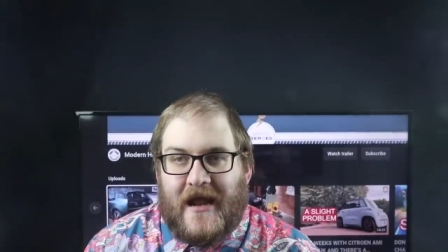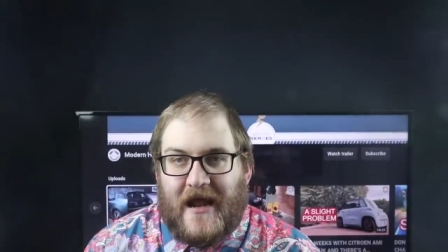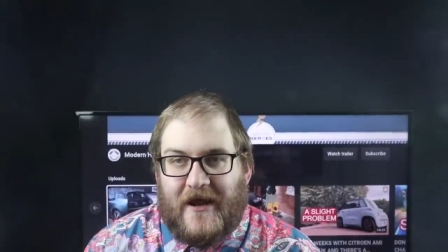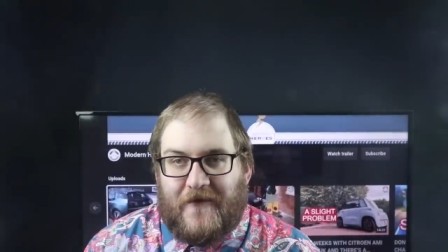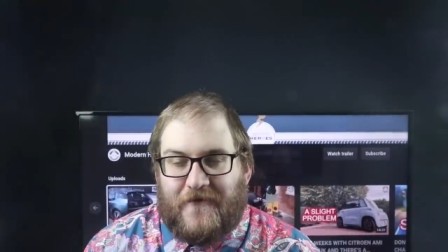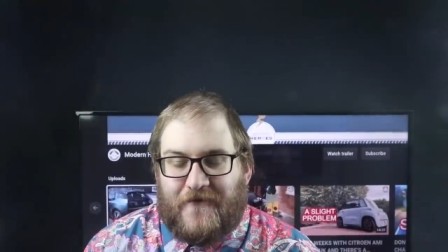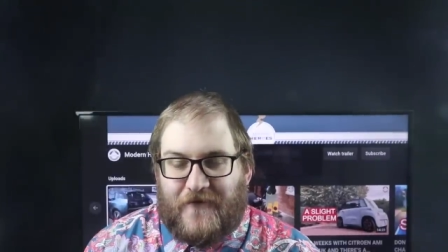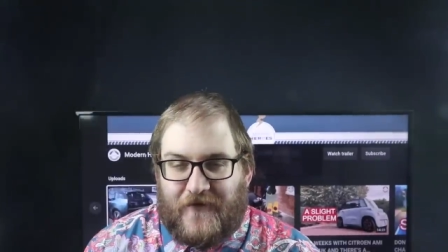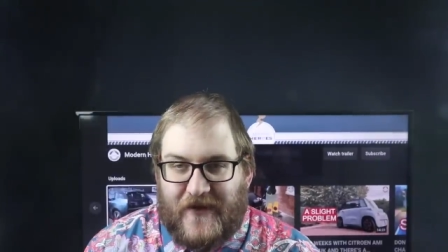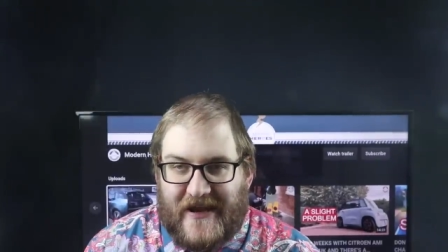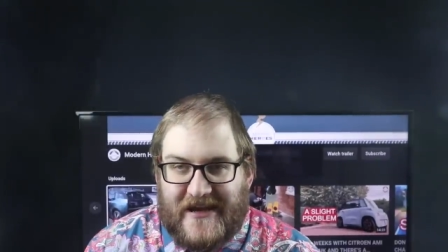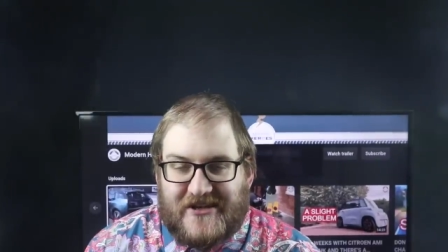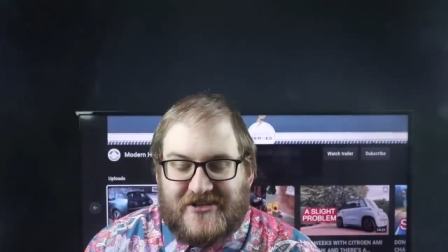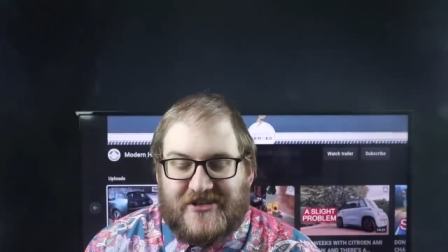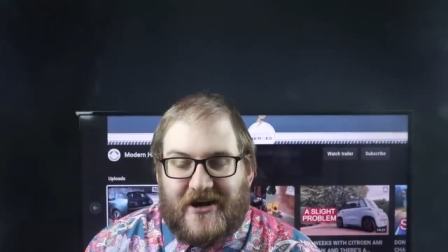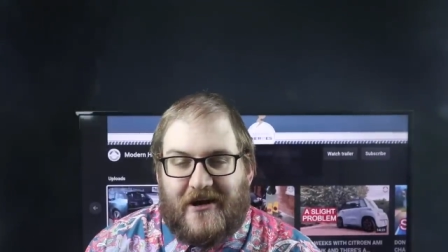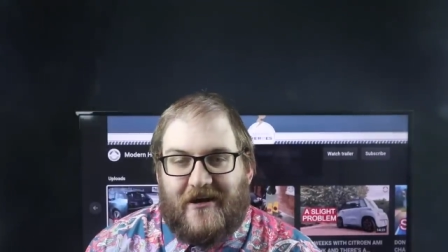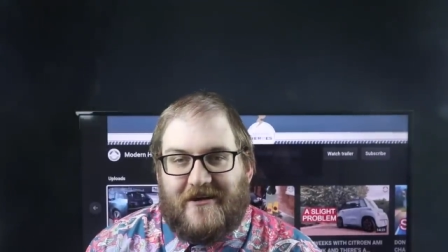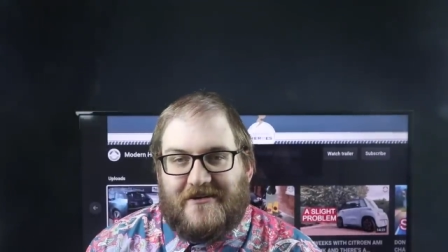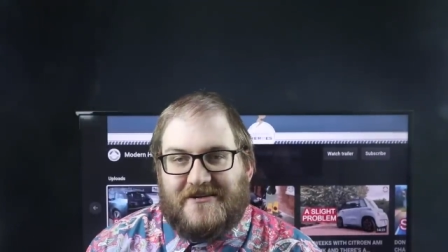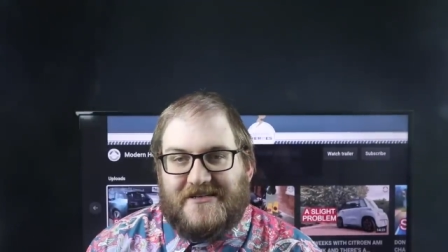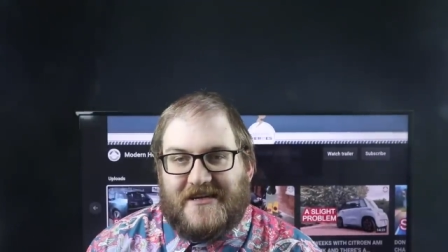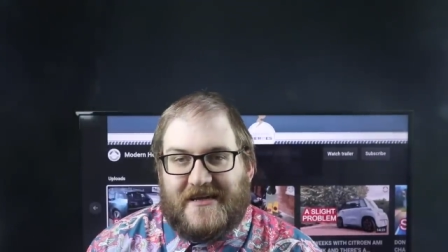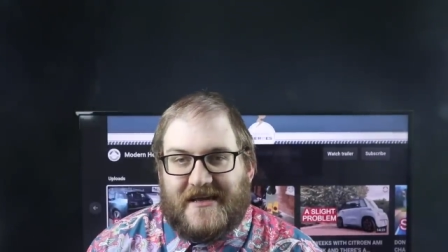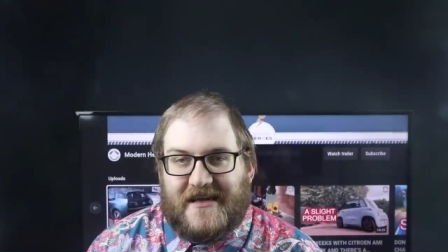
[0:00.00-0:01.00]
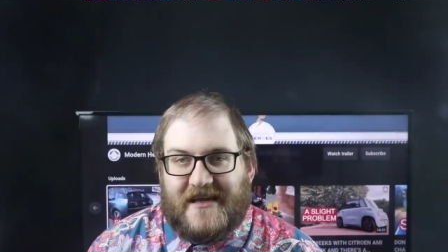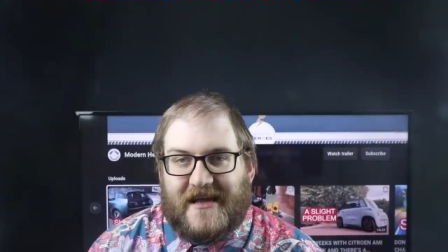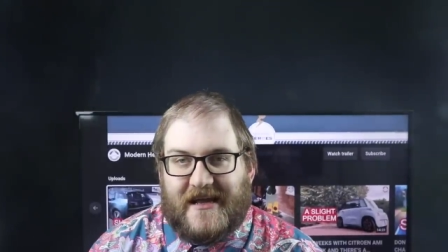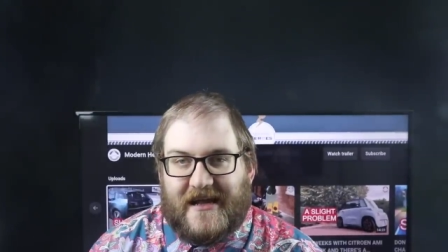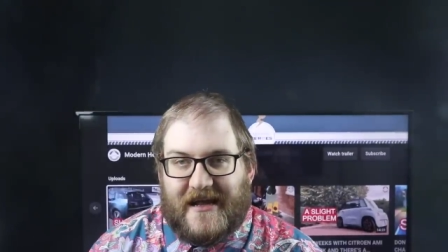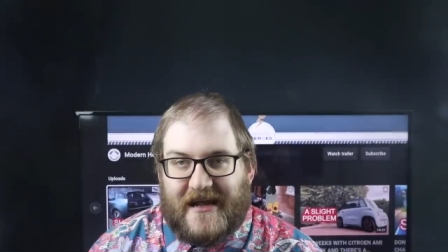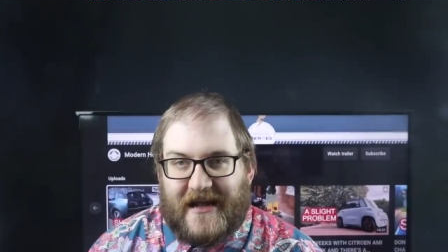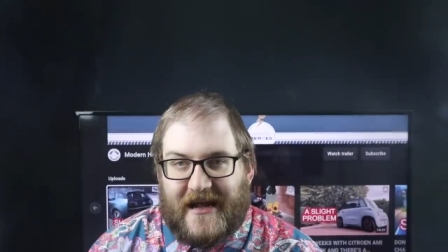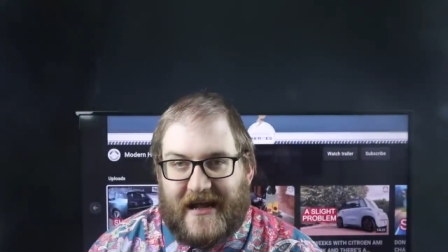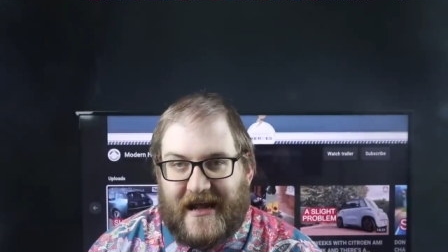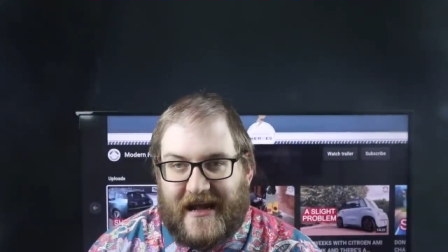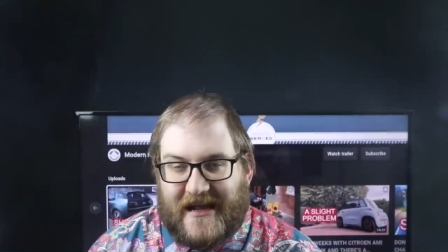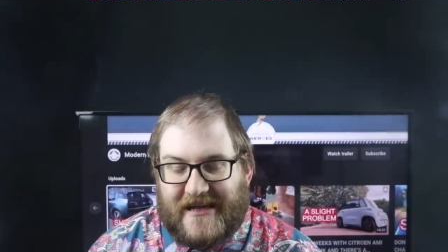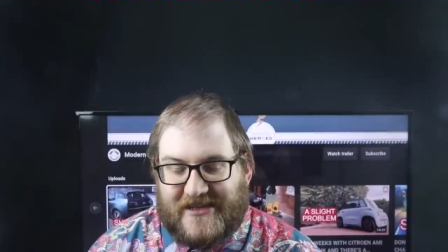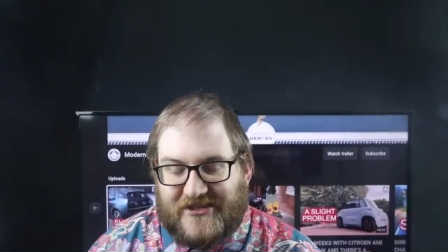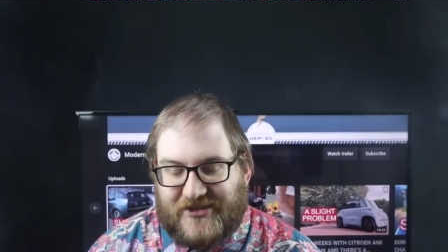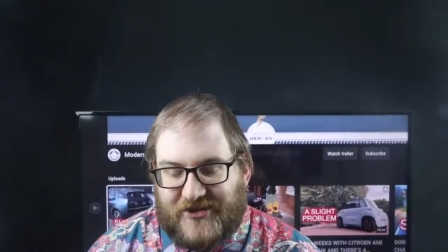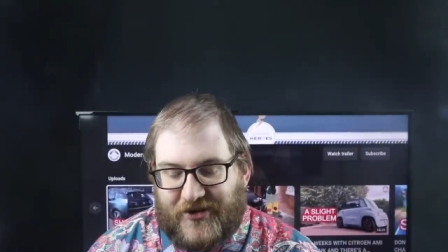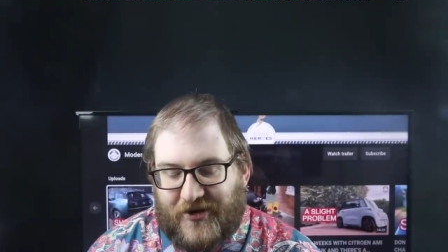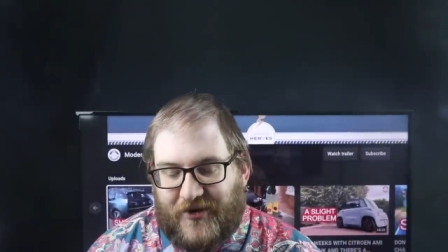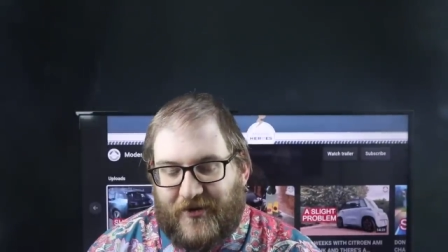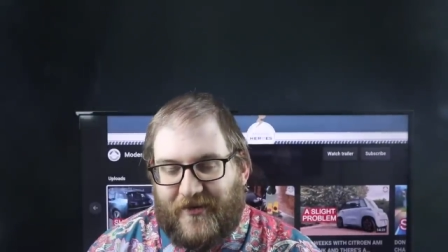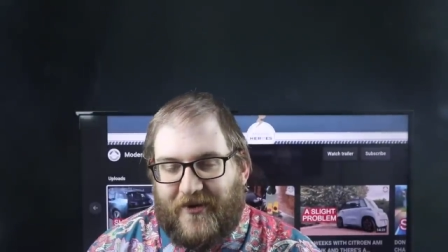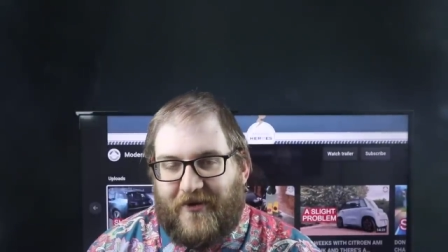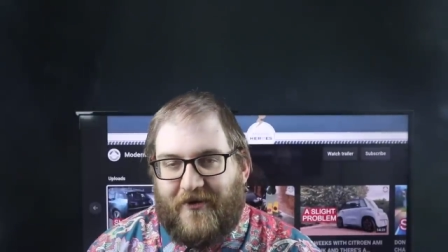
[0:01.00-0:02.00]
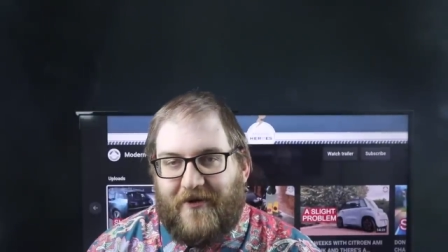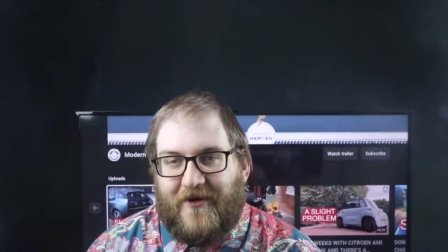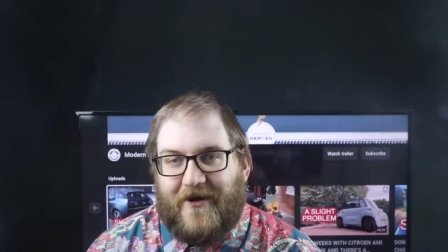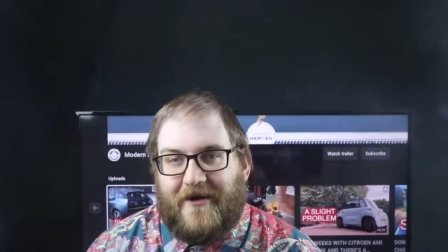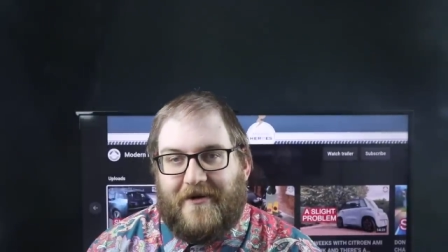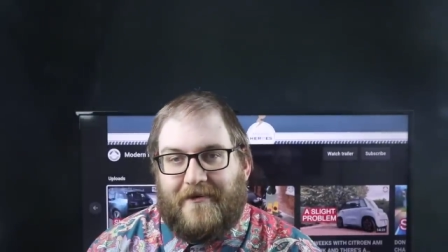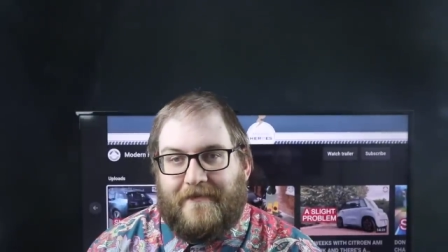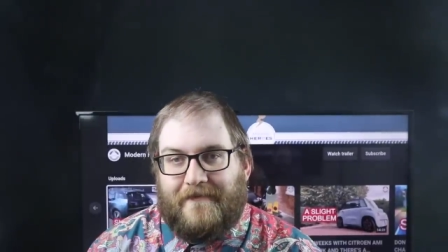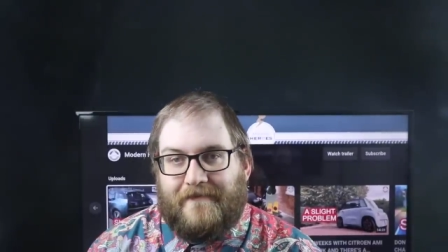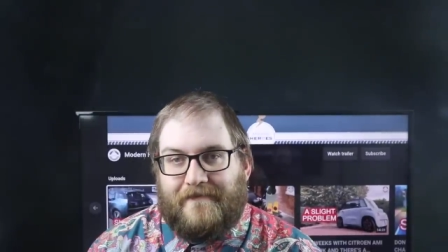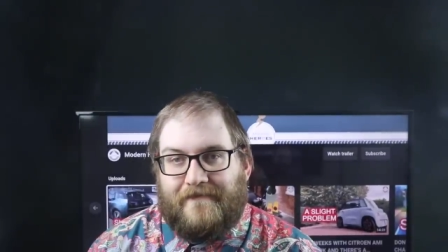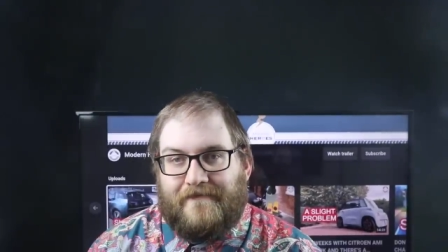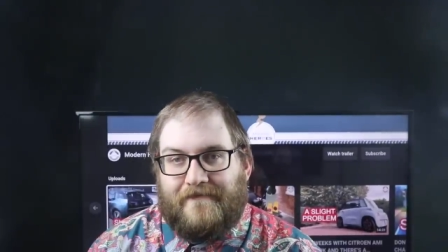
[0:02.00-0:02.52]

Free charging is no more.